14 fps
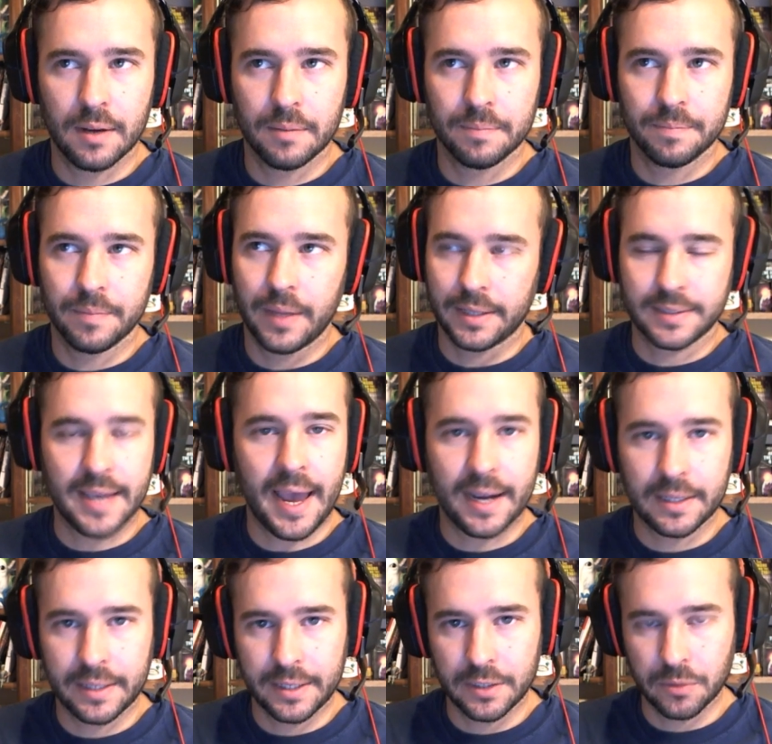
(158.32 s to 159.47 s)
like attack
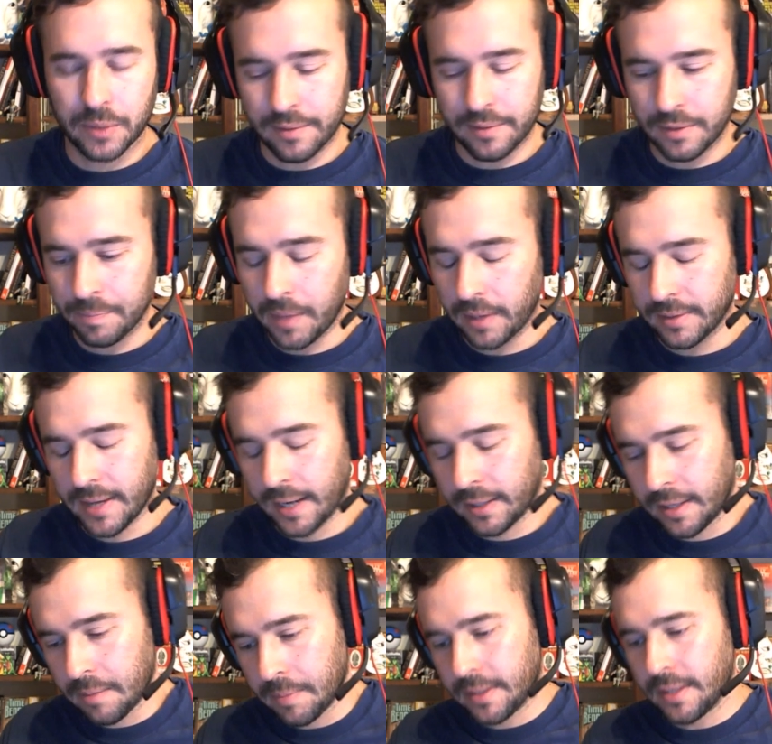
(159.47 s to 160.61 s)
land or whatever. Not attack
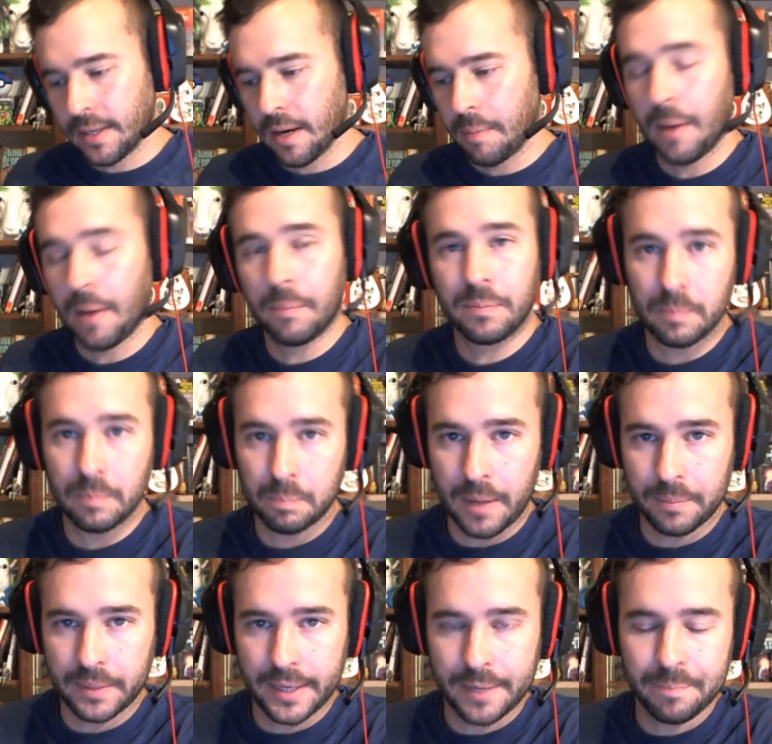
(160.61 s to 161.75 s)
land, but the
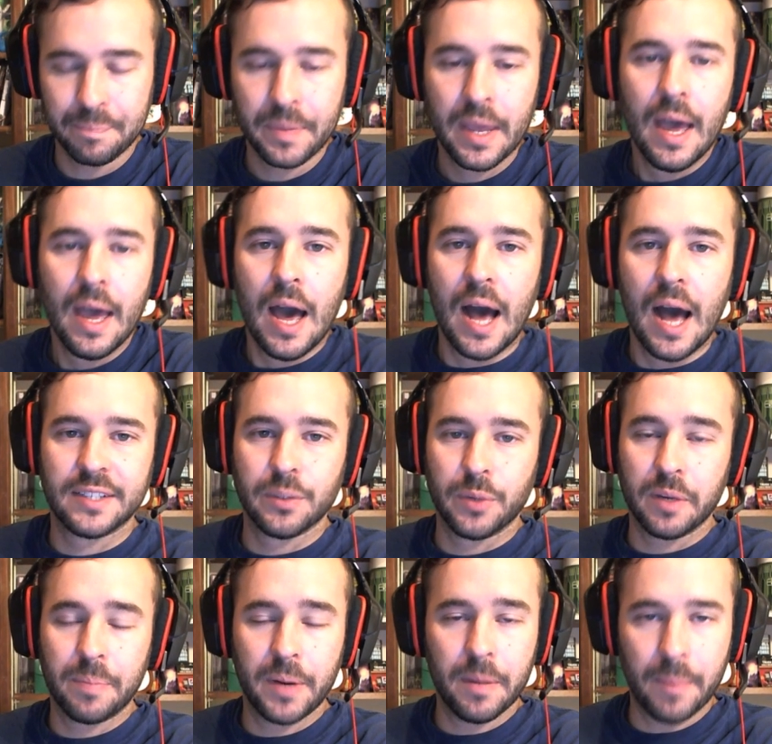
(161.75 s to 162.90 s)
pump land. So we
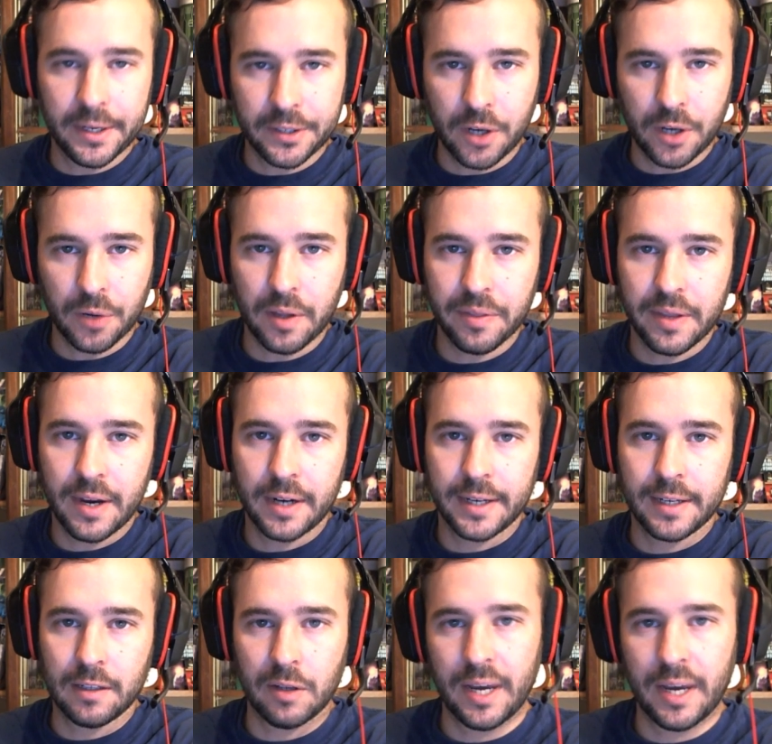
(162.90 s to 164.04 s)
can put Abundant Growth on there, get
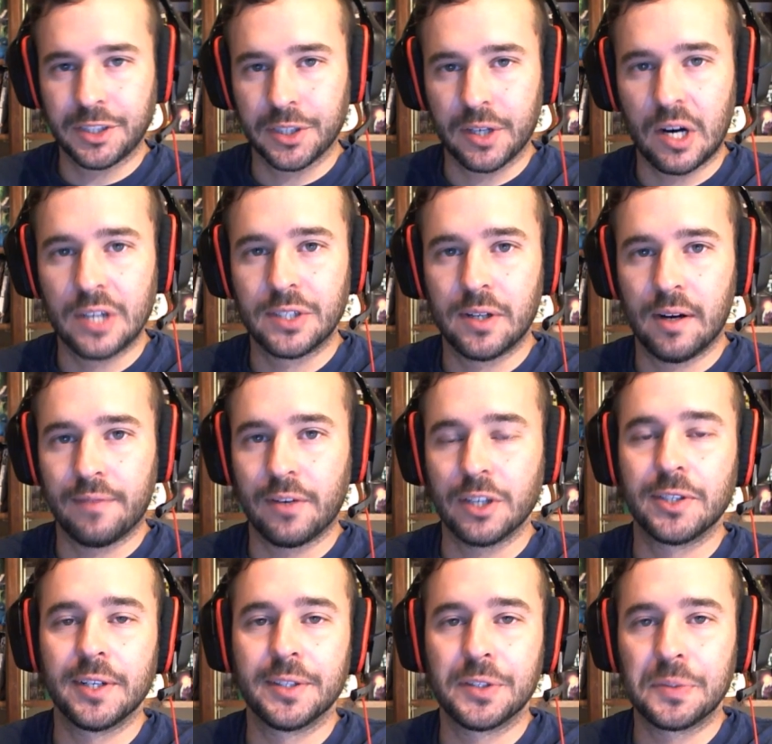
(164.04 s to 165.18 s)
a little extra card draw for our
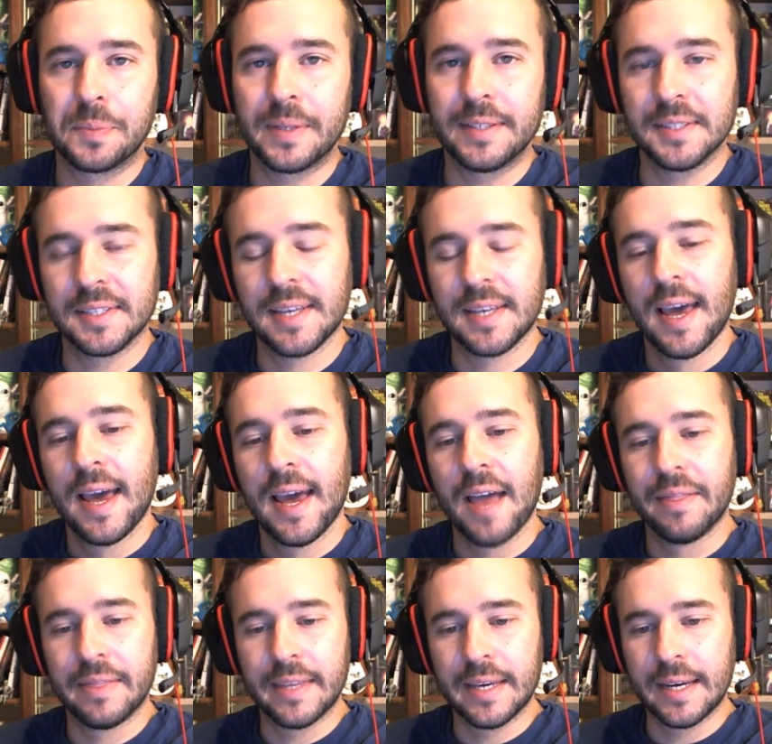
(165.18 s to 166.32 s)
Enchantress pieces,
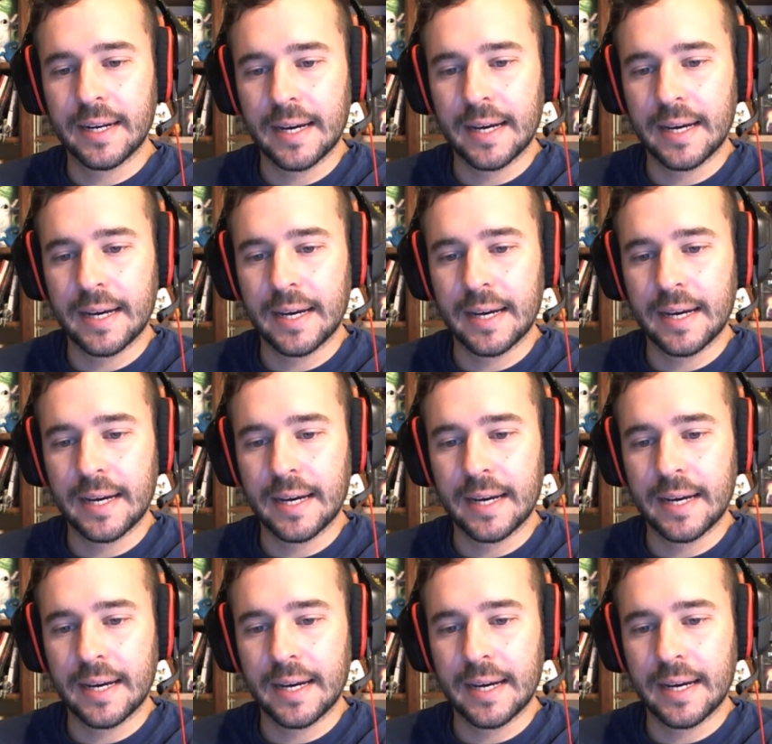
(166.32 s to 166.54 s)
and then